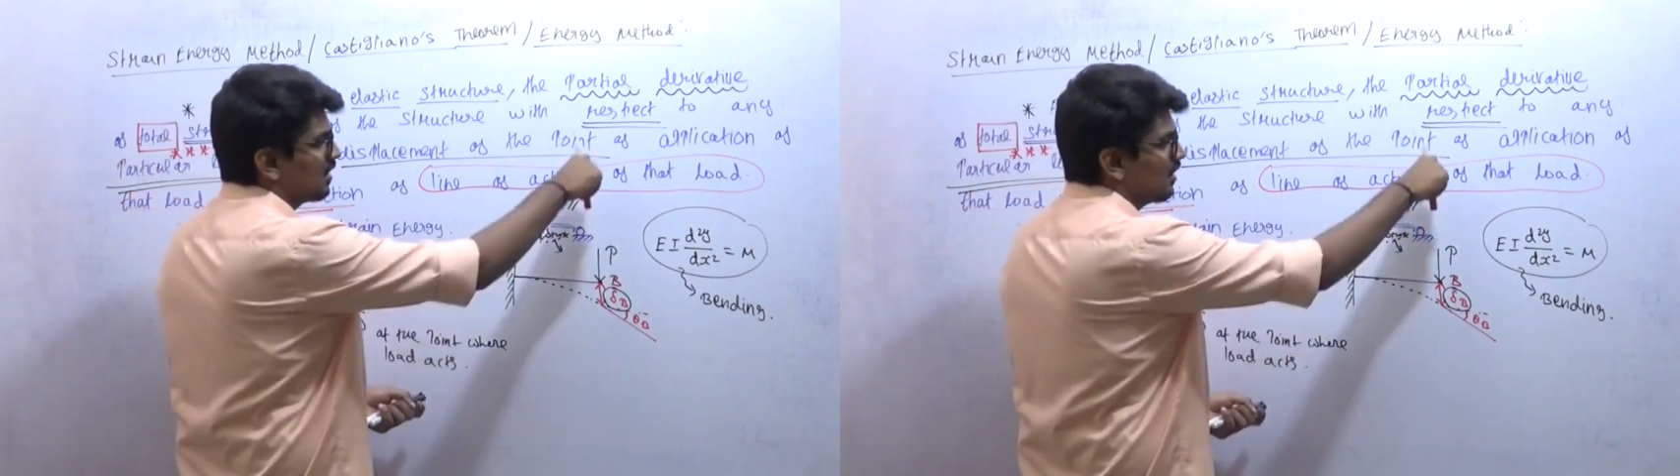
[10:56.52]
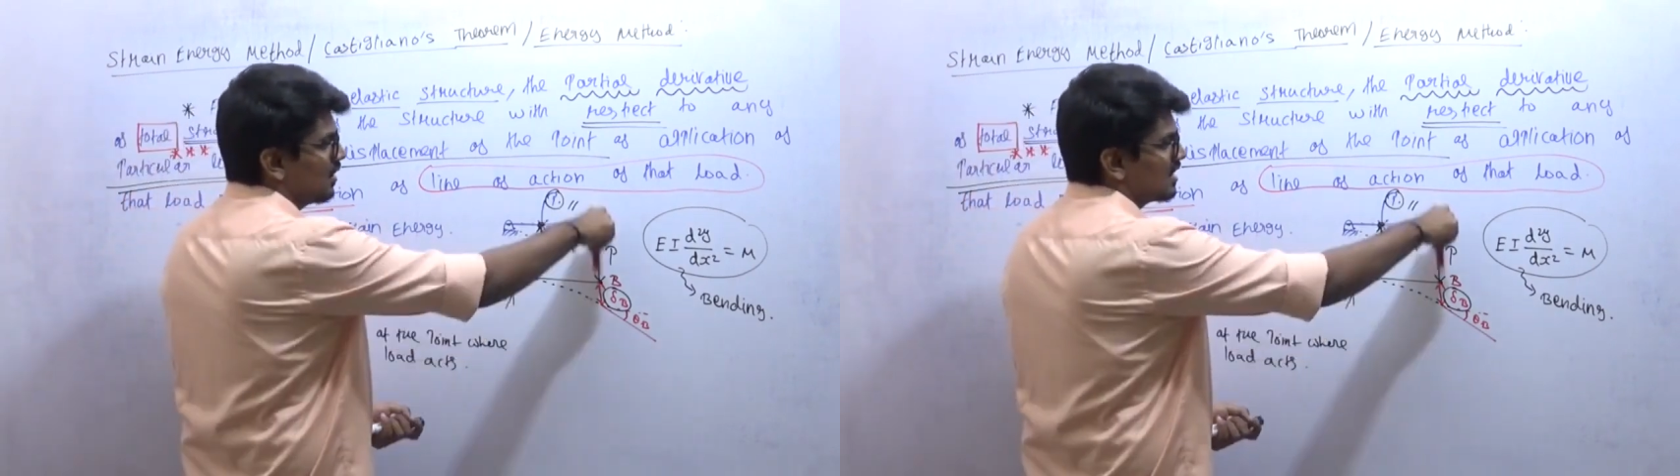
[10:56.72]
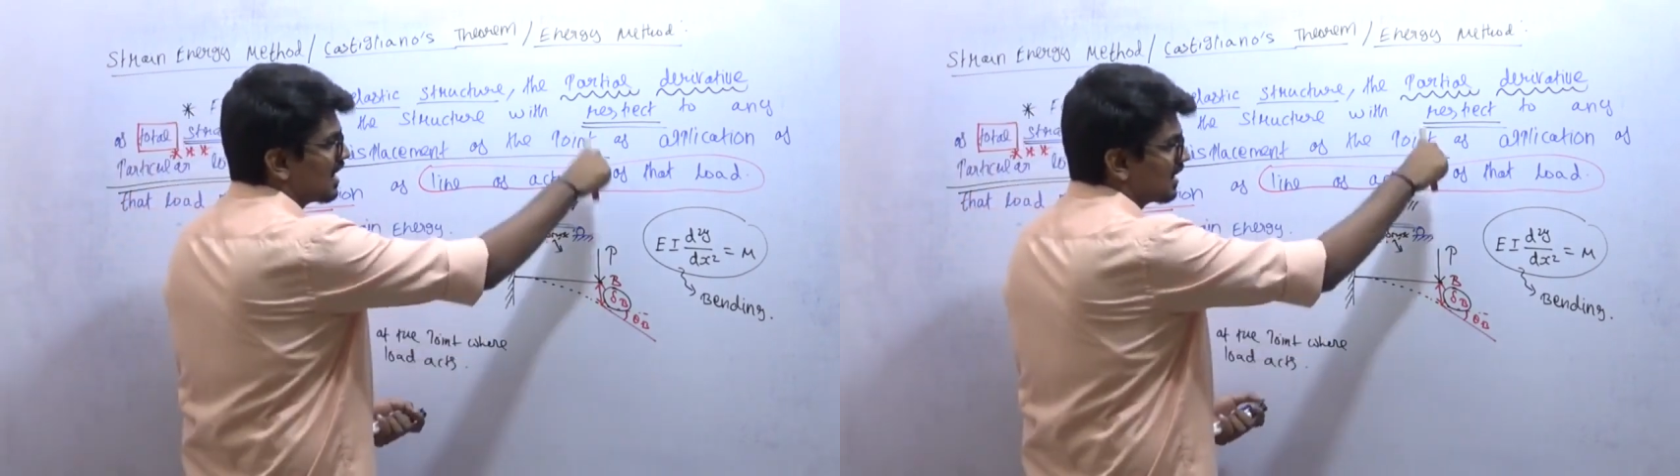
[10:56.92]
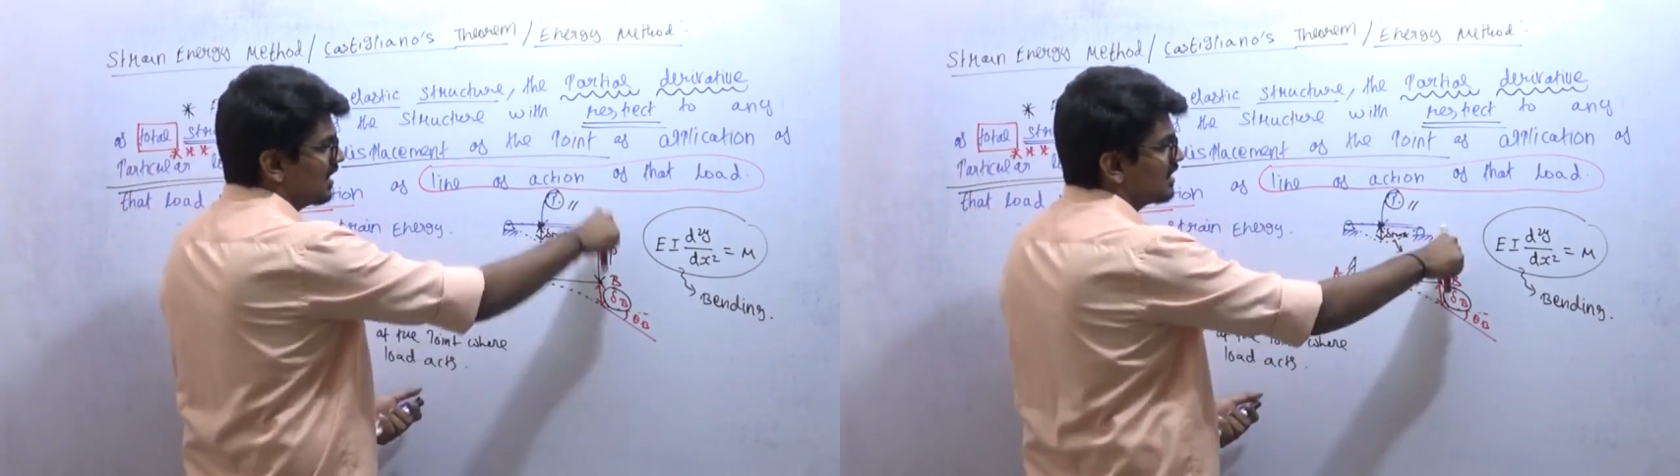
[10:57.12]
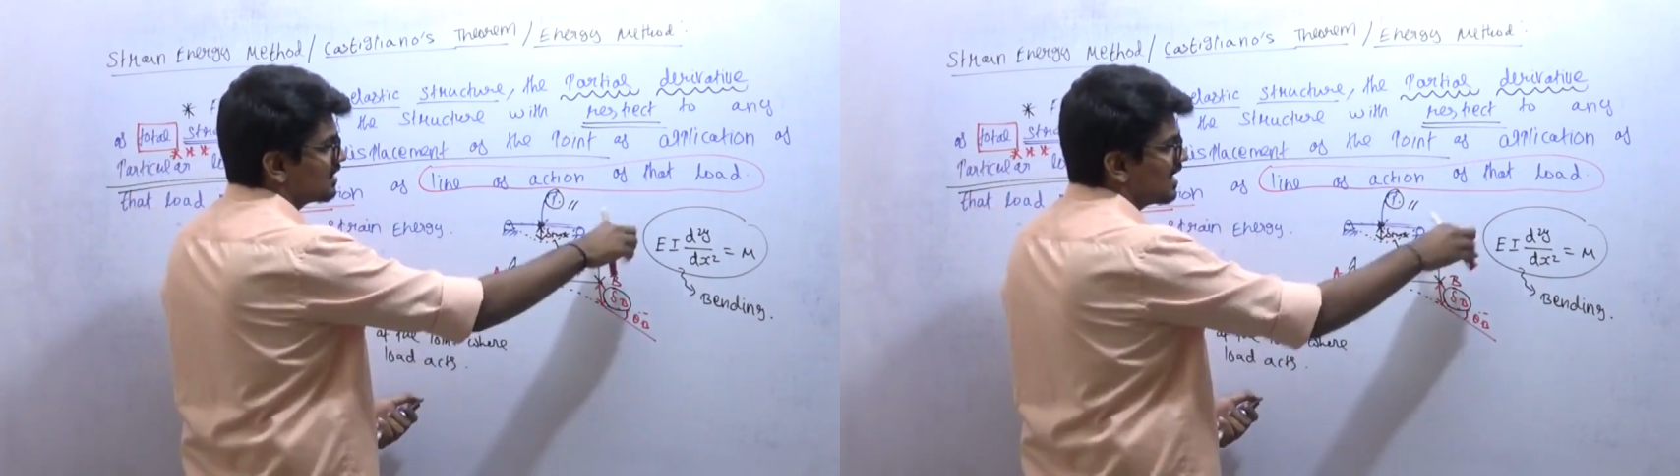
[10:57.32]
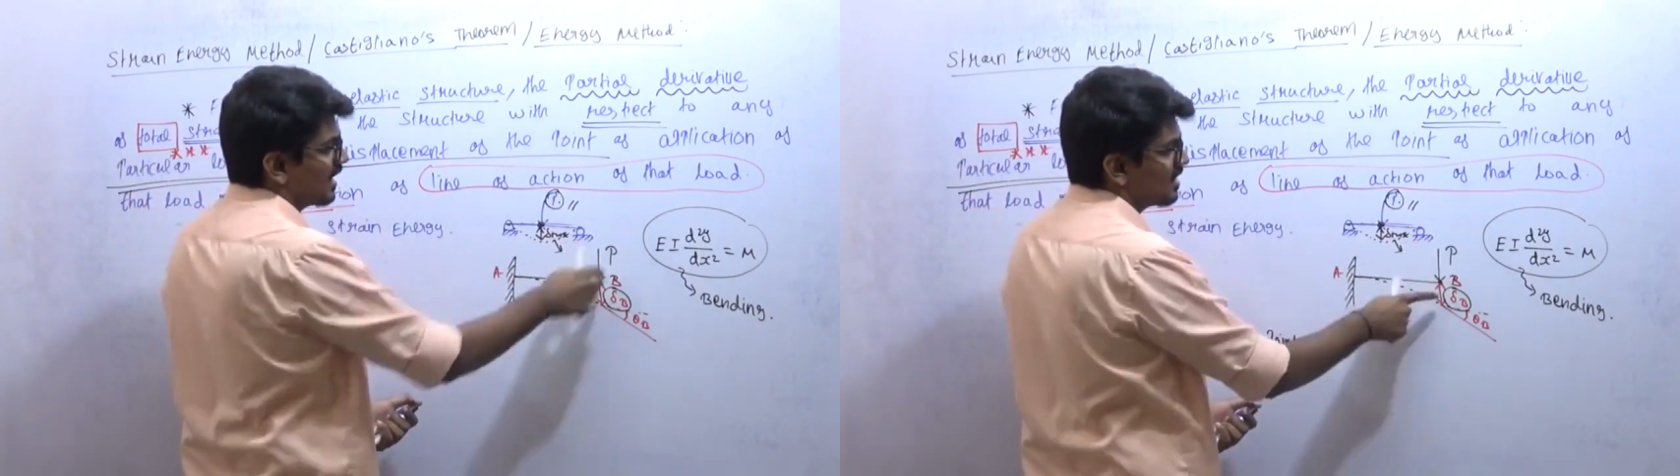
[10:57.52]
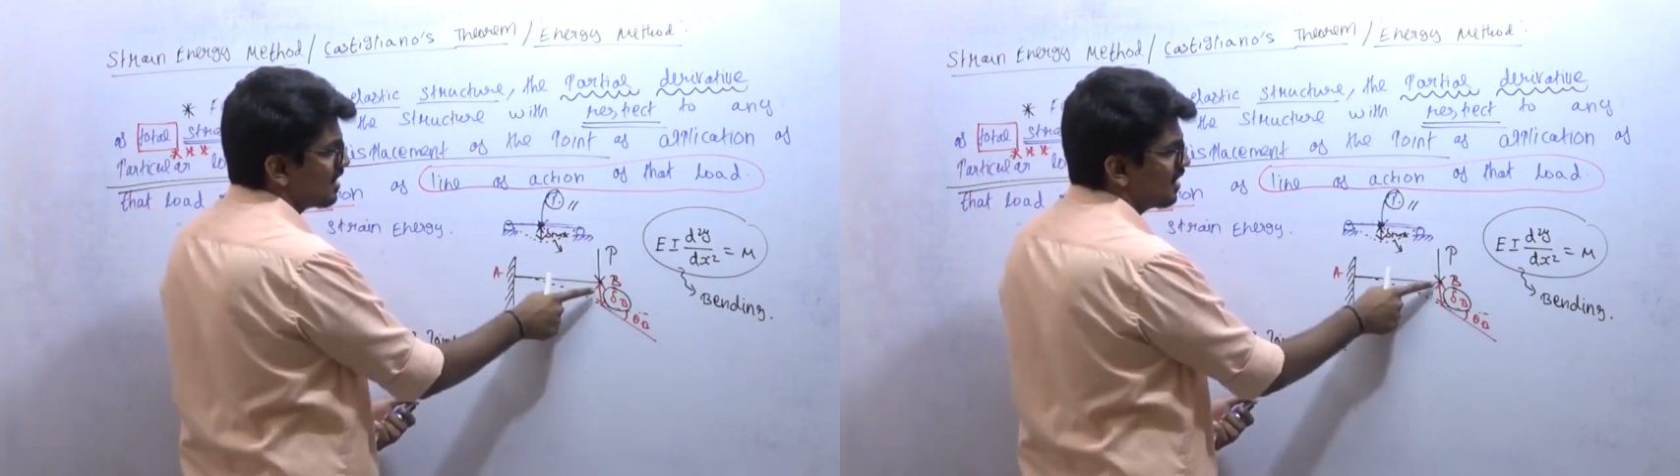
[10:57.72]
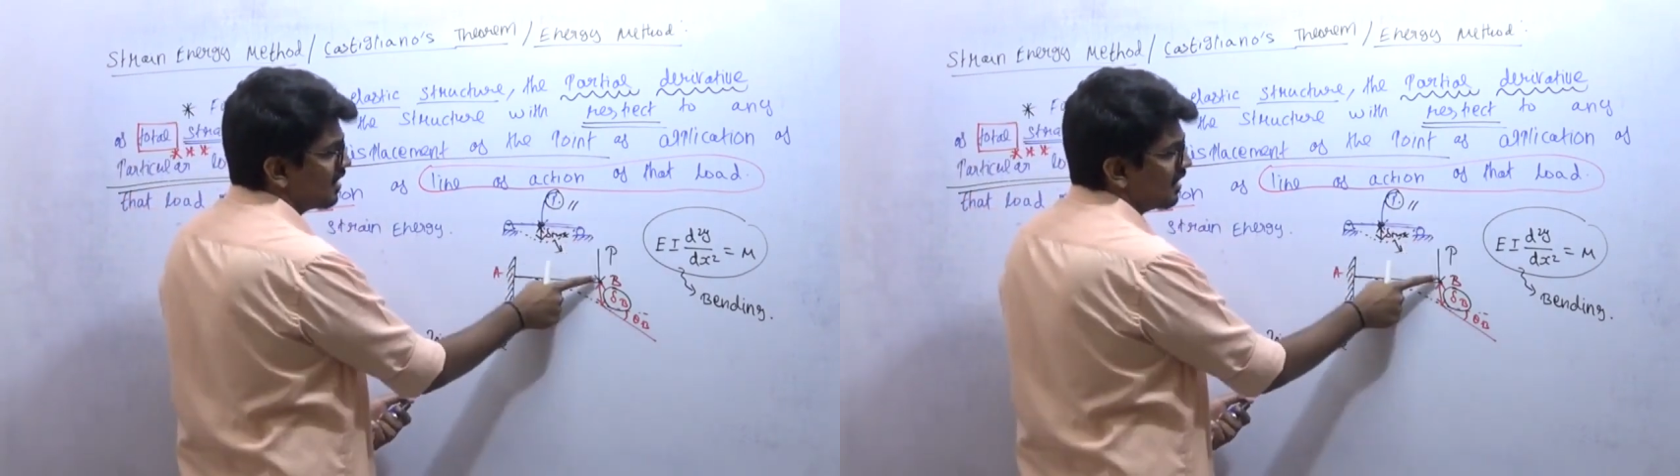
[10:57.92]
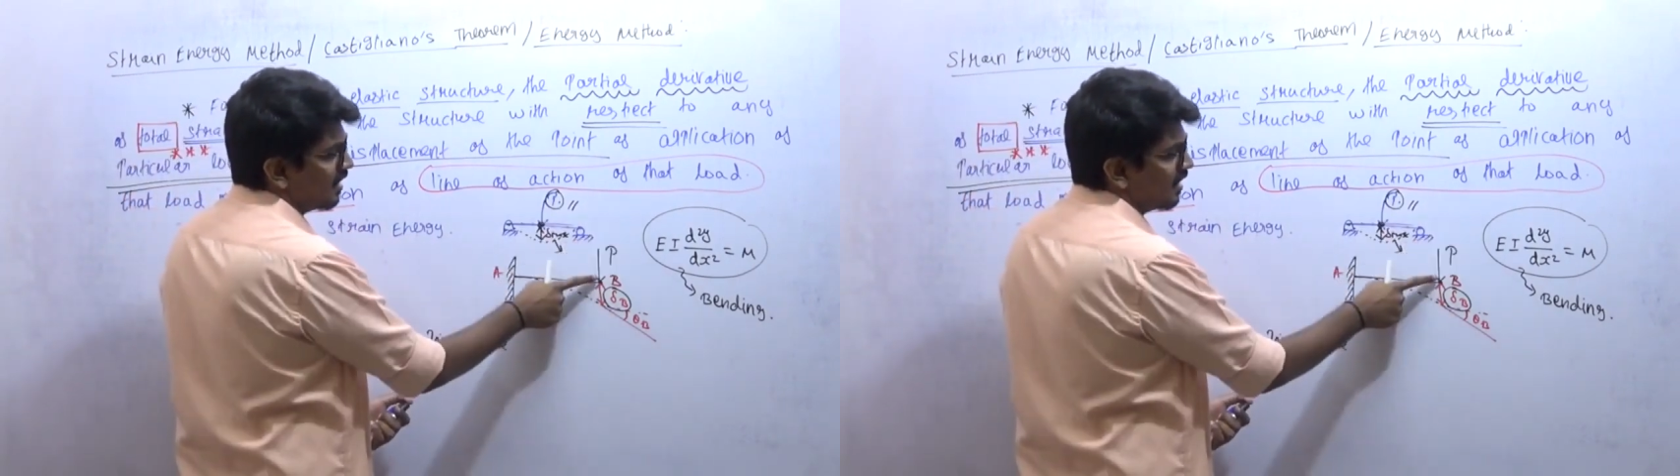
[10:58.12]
load is acting in this direction,